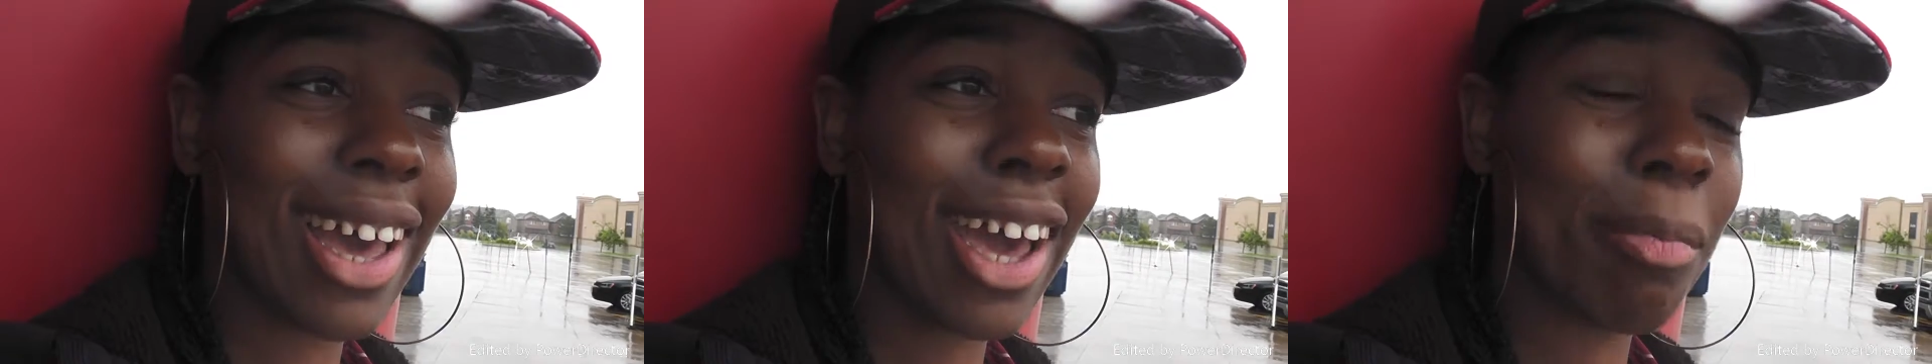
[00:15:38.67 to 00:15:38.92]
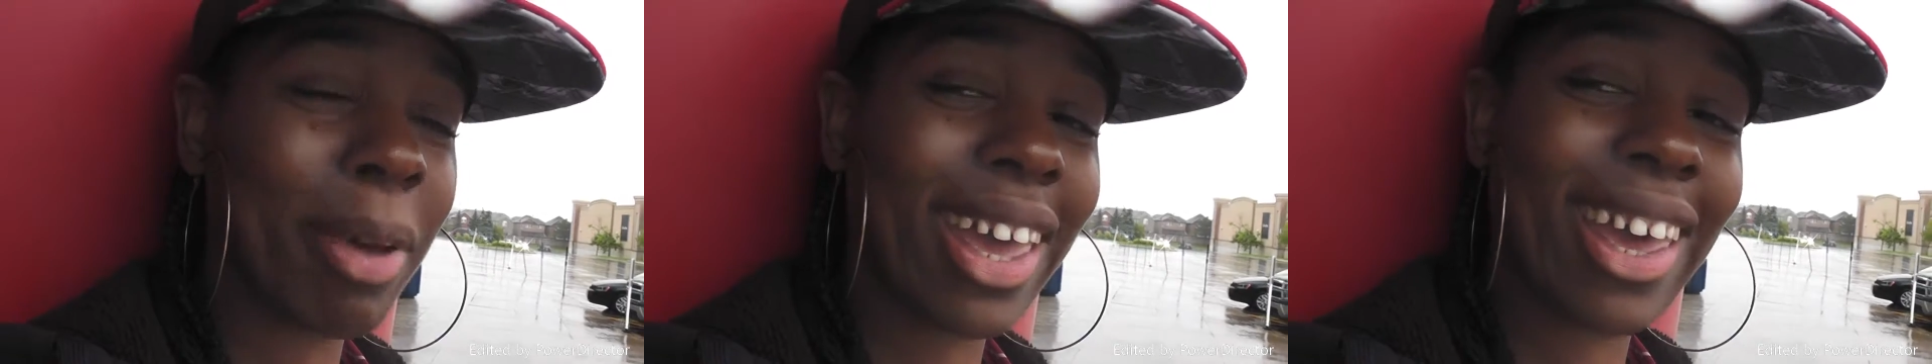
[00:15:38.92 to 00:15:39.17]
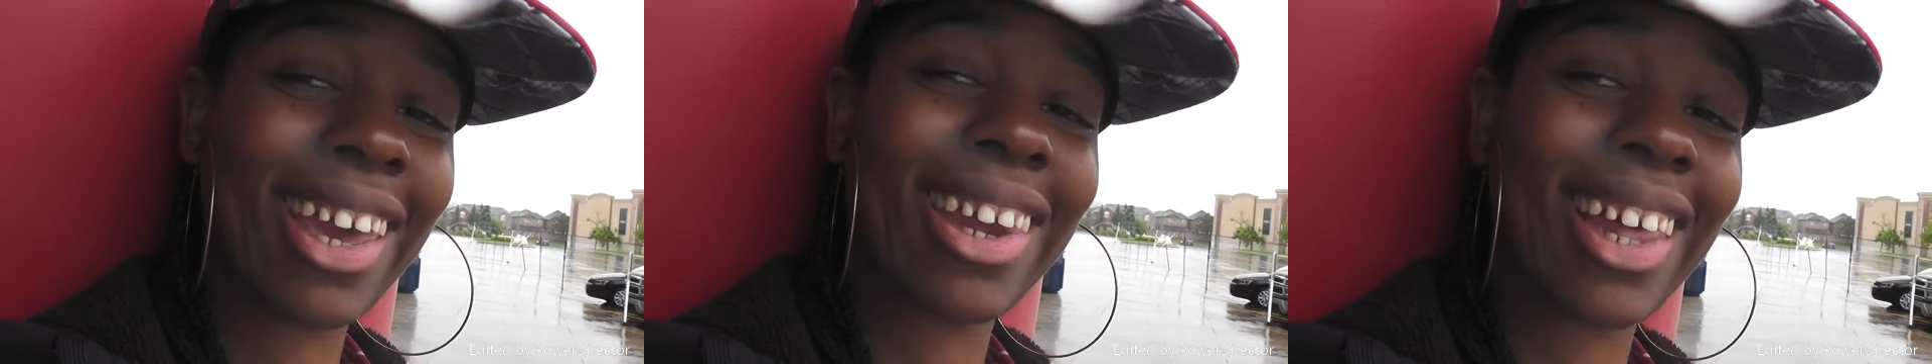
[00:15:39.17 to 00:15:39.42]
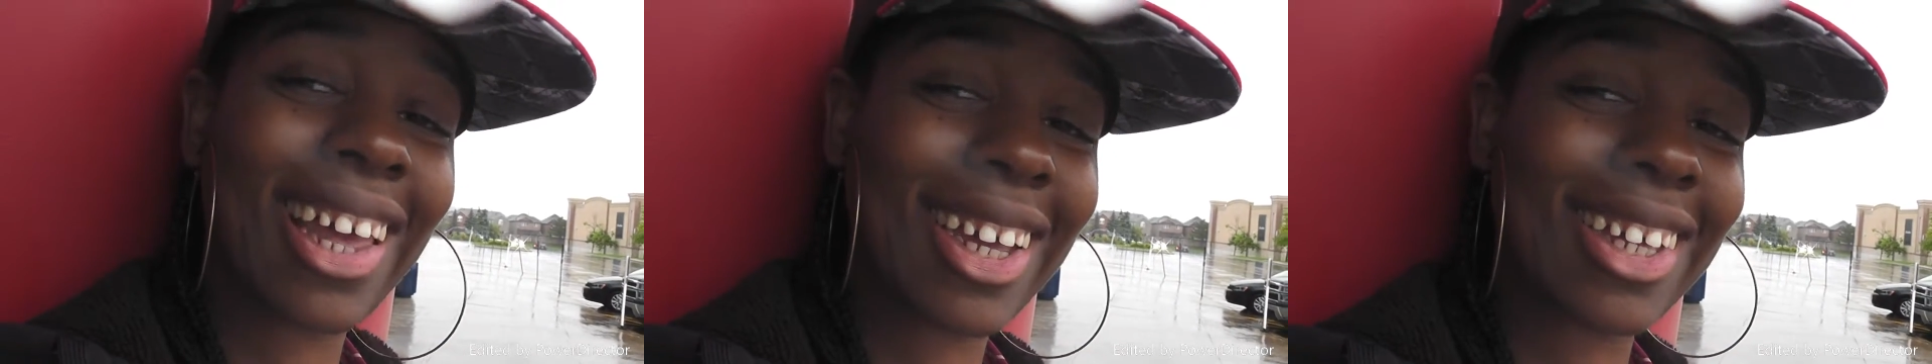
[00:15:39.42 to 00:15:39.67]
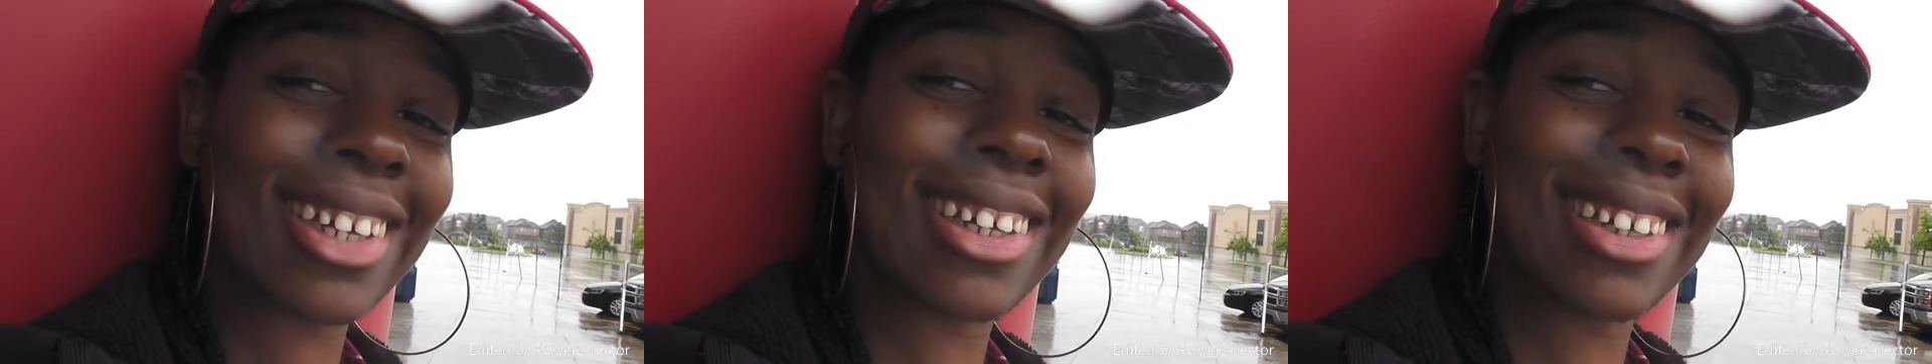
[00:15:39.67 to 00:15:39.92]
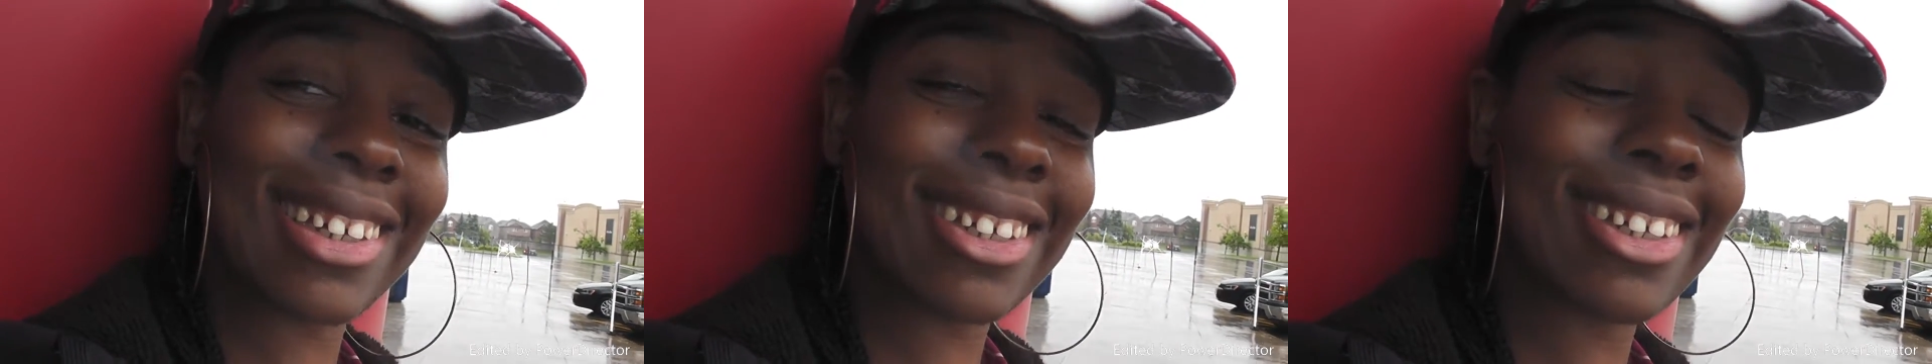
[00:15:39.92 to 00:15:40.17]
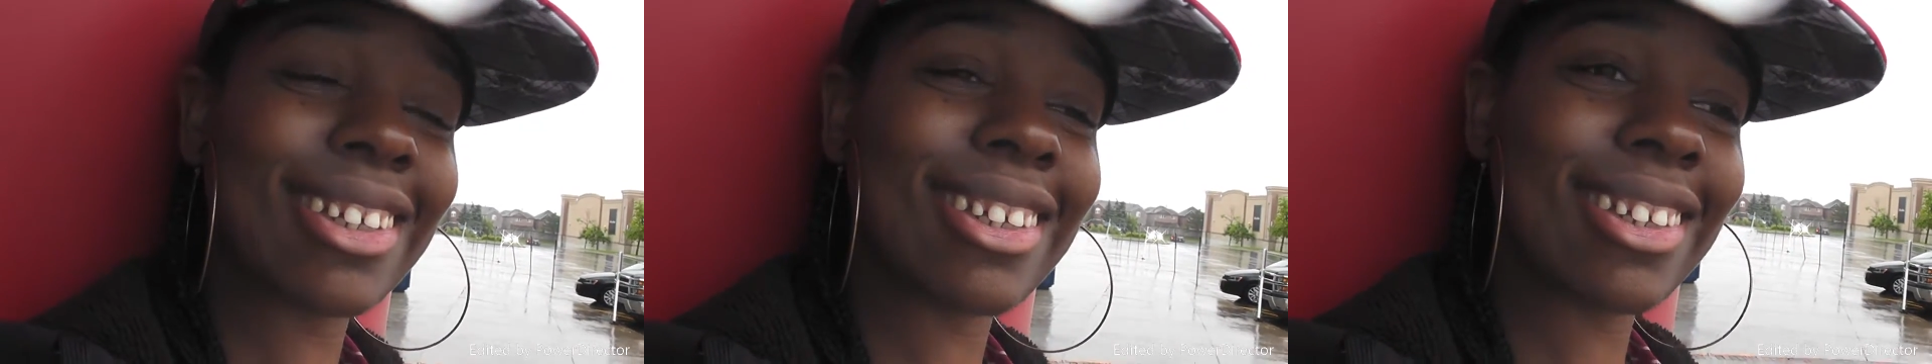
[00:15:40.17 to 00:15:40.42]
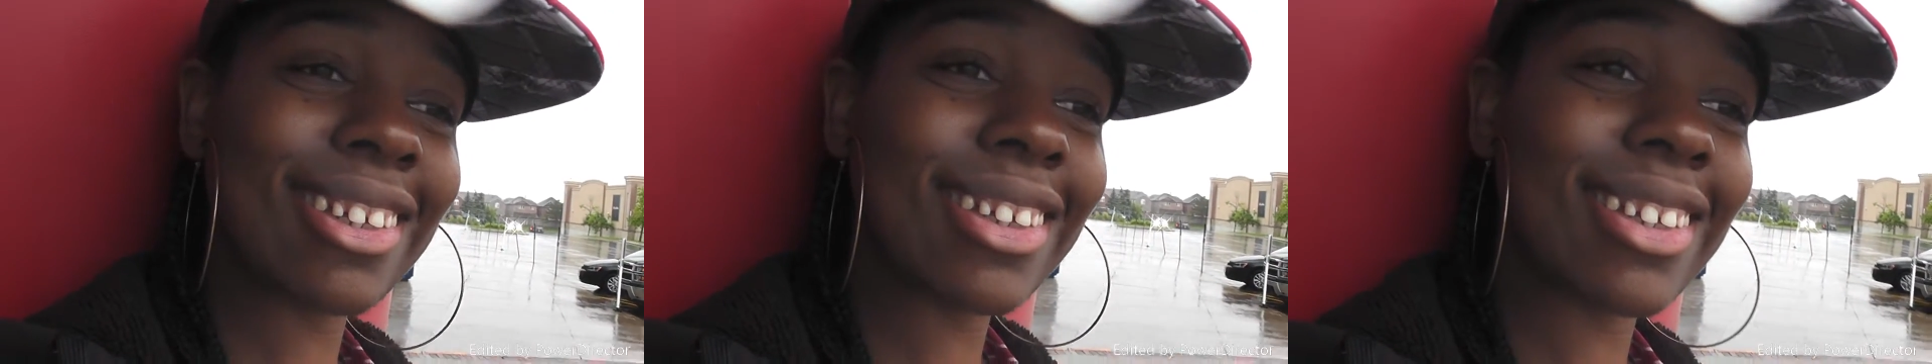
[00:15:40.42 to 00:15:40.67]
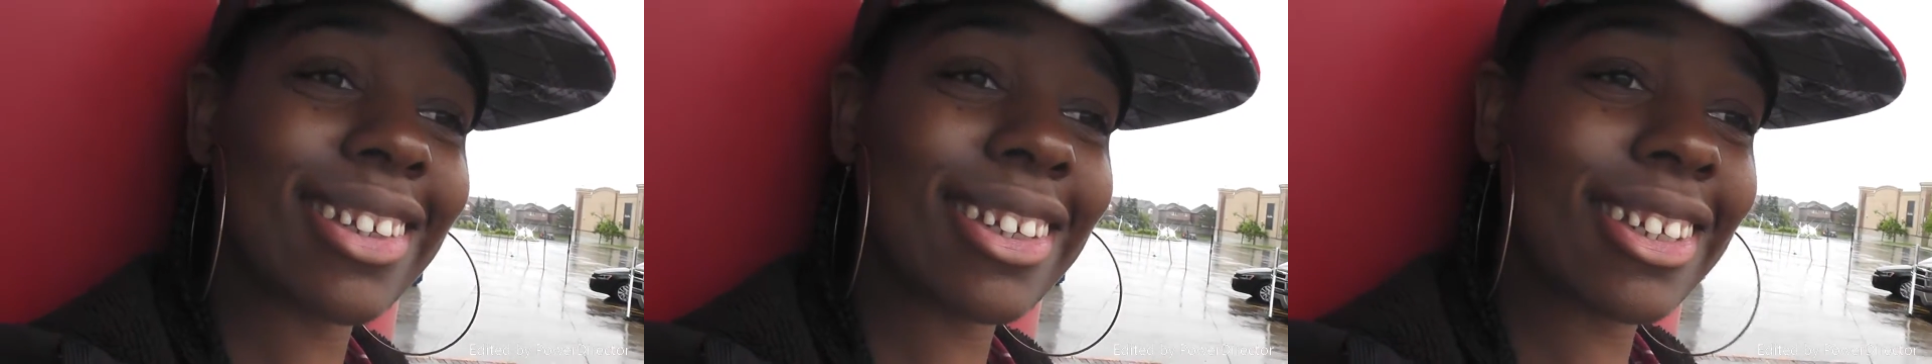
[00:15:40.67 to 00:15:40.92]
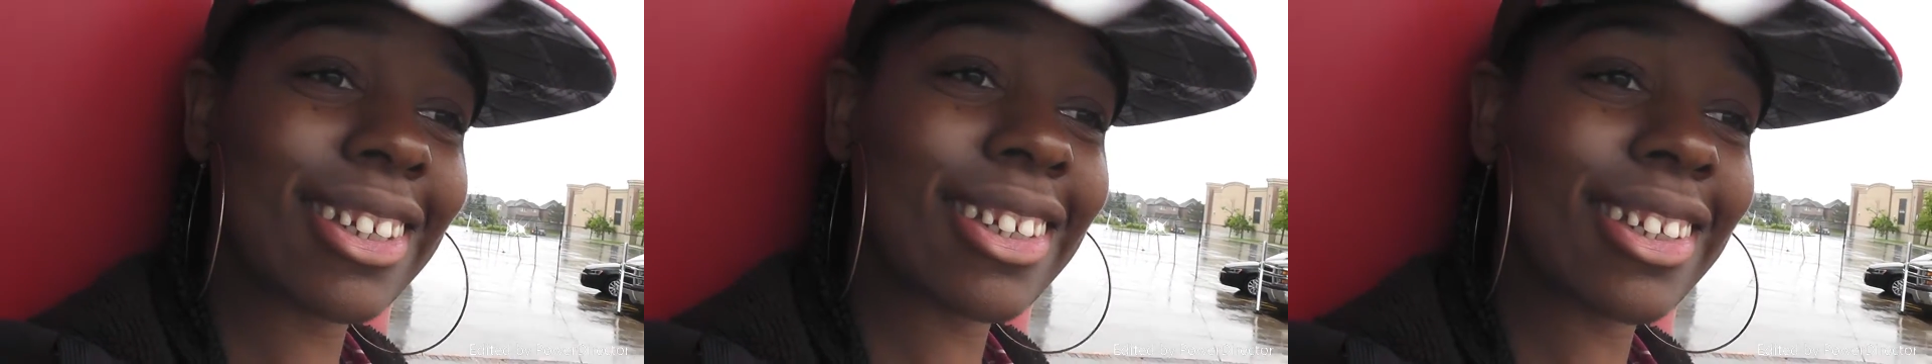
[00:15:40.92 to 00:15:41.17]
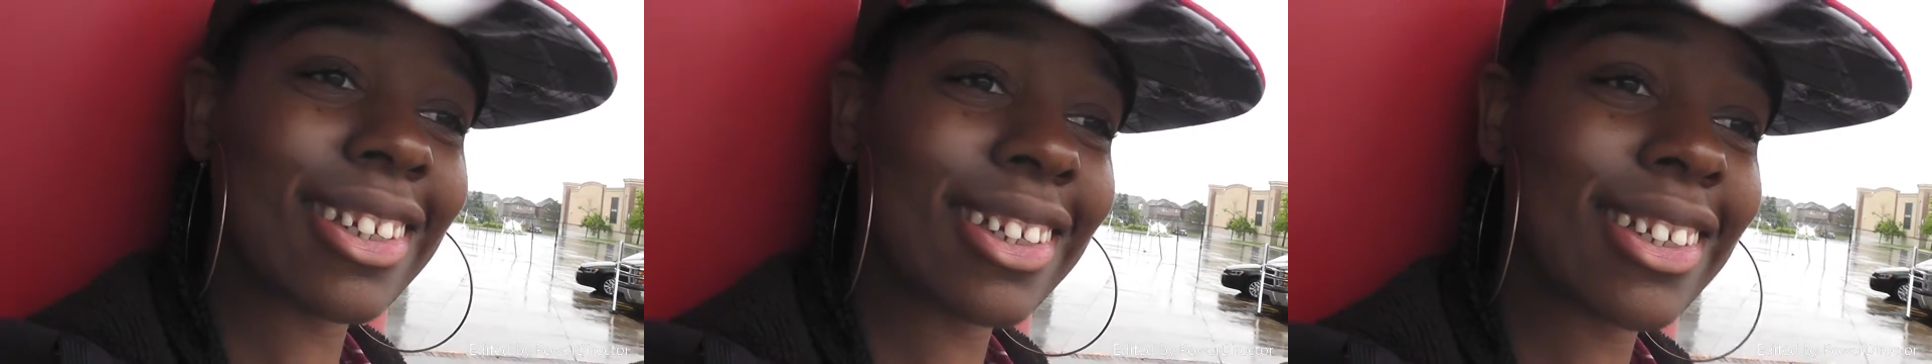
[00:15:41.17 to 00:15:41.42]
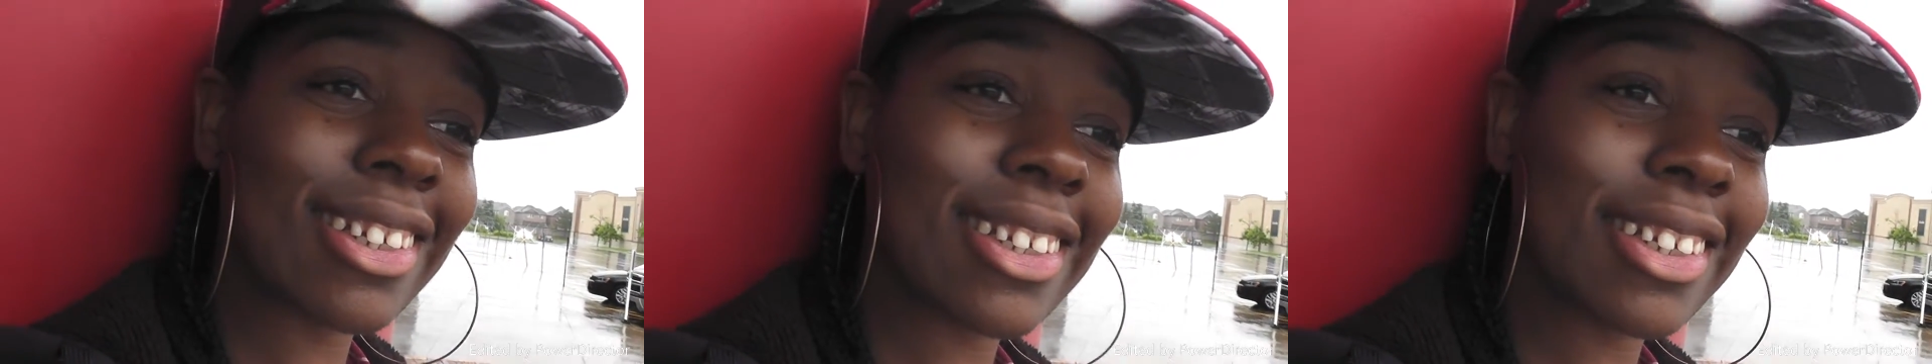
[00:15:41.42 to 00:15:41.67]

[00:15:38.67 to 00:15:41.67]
nod in my head, like... then secretly call.